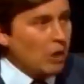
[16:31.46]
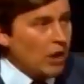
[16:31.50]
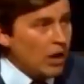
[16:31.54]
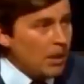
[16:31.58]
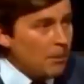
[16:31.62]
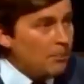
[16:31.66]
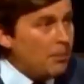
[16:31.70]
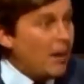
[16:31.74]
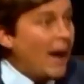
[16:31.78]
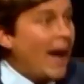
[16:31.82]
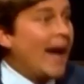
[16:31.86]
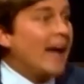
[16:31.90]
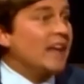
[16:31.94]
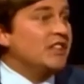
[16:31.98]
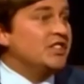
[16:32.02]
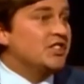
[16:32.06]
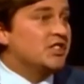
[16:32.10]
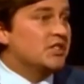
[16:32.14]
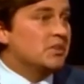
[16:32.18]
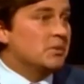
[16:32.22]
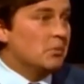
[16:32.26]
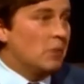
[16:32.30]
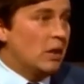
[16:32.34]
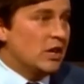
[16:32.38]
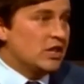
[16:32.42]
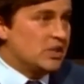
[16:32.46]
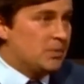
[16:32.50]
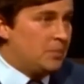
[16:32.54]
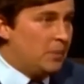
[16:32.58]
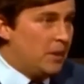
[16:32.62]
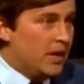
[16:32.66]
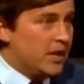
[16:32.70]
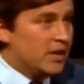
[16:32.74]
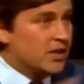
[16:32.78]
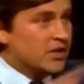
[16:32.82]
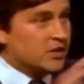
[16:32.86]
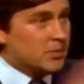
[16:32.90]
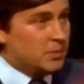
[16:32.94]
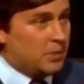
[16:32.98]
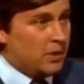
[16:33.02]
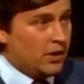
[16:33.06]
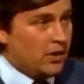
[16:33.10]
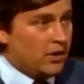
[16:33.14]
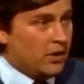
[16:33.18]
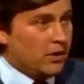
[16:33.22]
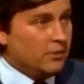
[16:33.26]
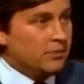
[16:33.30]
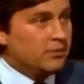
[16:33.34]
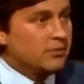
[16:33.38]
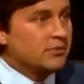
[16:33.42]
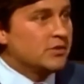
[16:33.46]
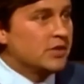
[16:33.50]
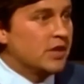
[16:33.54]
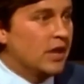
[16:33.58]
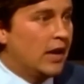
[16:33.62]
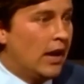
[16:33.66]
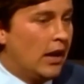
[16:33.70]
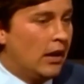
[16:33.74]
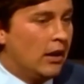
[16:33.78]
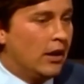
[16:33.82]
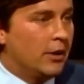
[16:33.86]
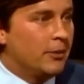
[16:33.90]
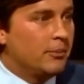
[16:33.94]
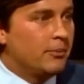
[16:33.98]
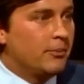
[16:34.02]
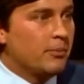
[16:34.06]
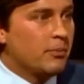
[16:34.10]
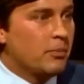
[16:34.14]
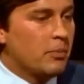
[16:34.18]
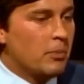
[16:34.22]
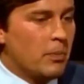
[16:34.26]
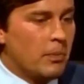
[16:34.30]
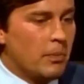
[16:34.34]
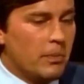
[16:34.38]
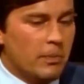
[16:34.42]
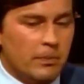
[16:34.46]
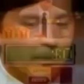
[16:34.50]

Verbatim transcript: going to pass my spins. Peter. All right, and they go to you, Ella.